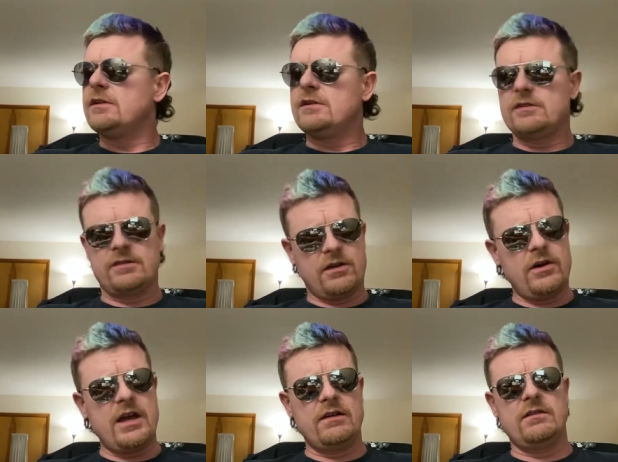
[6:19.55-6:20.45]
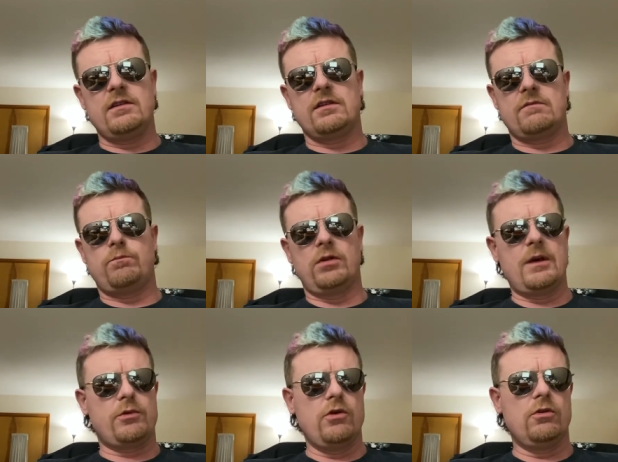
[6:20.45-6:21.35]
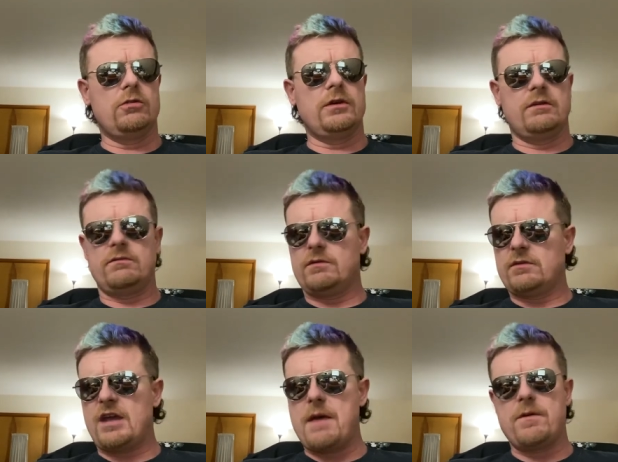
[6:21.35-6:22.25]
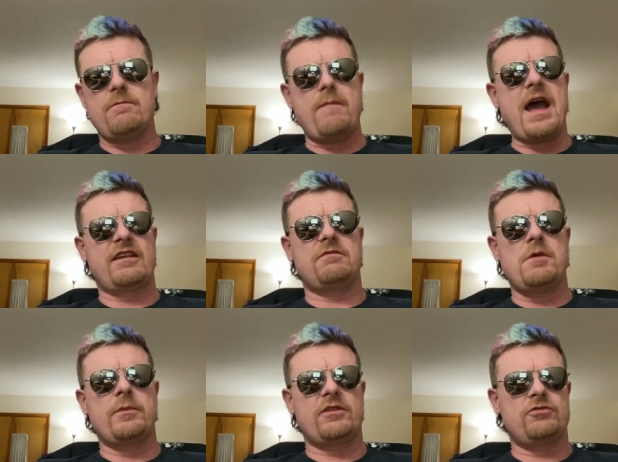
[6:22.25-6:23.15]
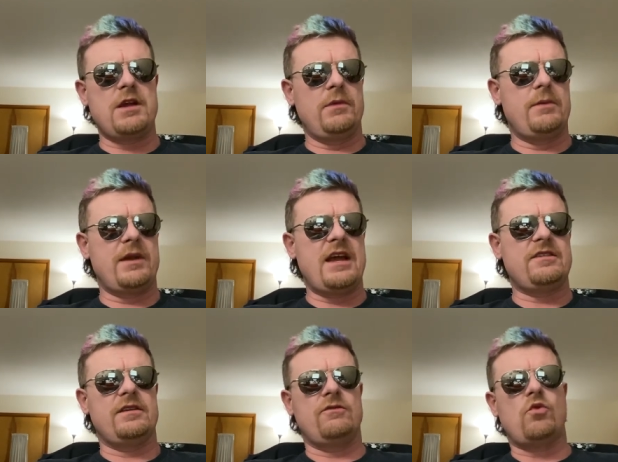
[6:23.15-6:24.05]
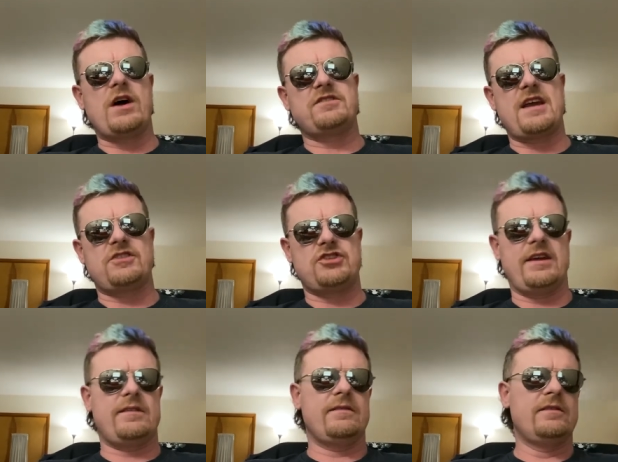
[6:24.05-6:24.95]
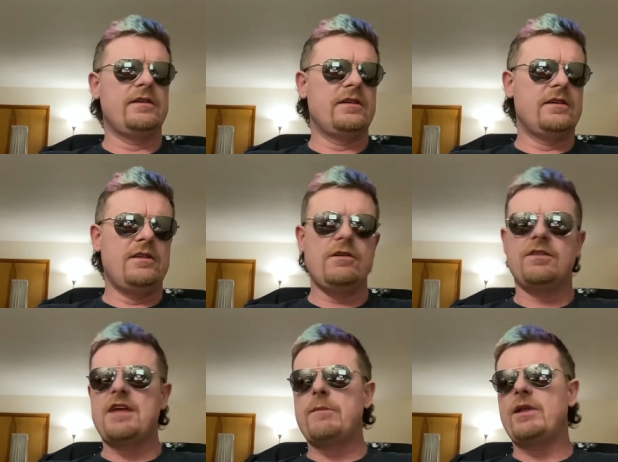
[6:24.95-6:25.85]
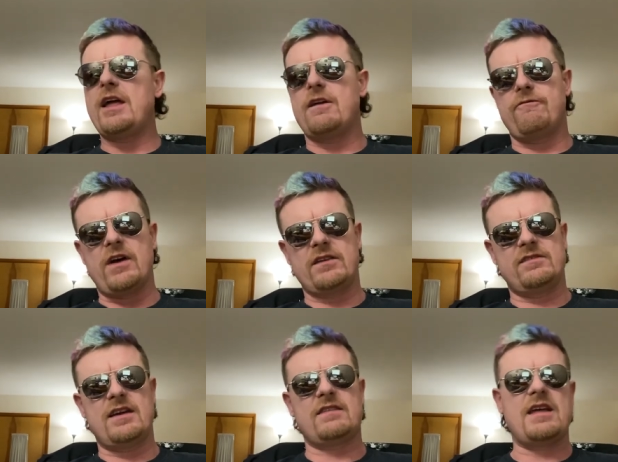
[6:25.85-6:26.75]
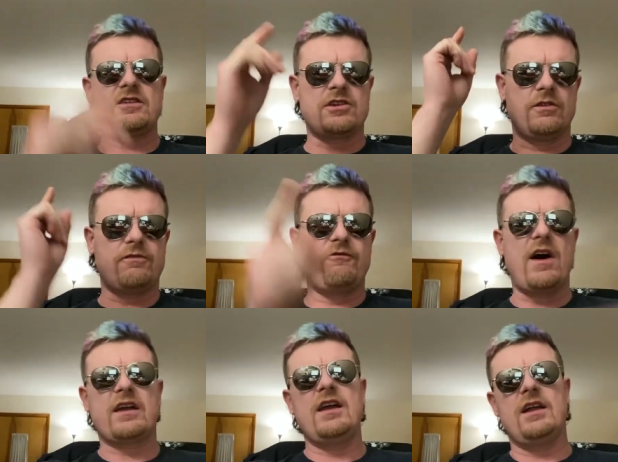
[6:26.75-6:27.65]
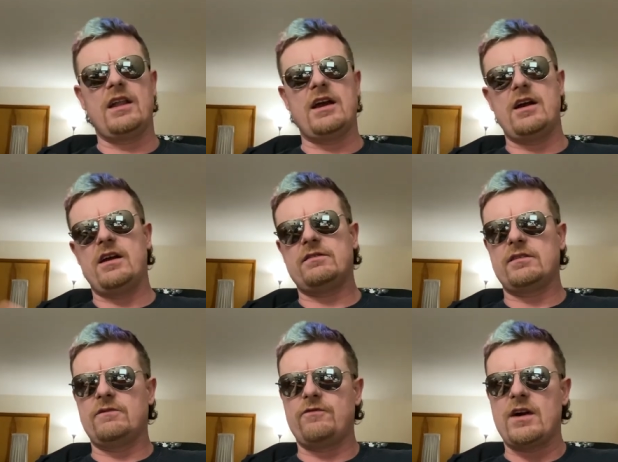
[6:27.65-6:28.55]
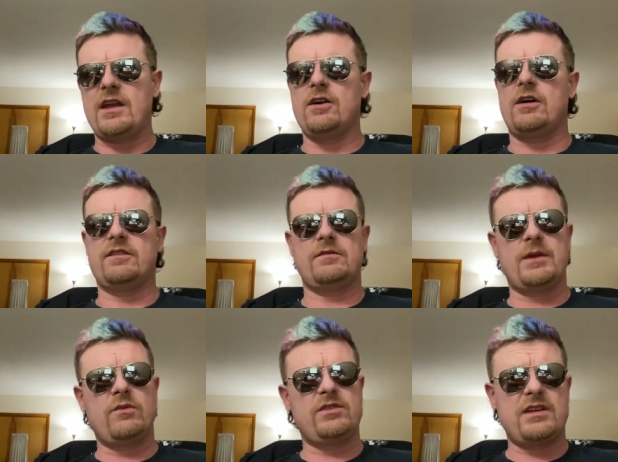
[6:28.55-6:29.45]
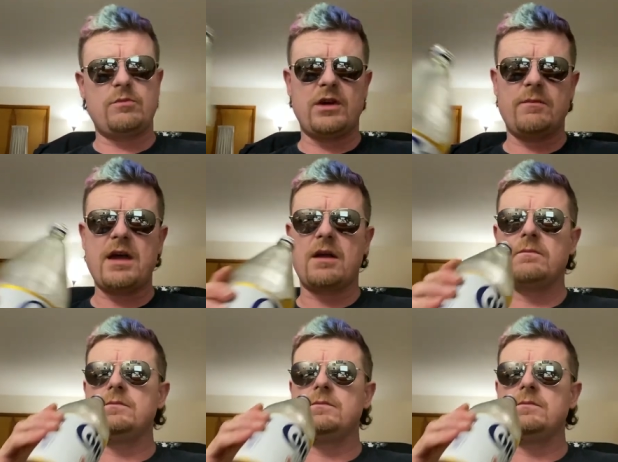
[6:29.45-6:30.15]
Just go ahead and pull up Google and type in maximum extreme elimination and watch that shit. You can thank me later, fuck sticks. That show is fucking hilarious and fucking awesome, and I wish they'd bring it back.